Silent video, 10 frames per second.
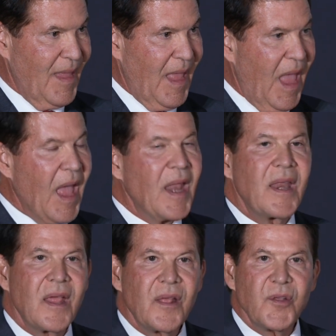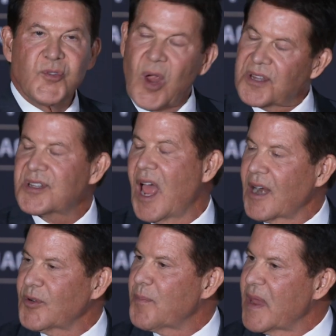And the trust
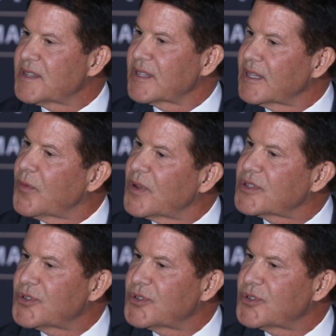doctrine basically was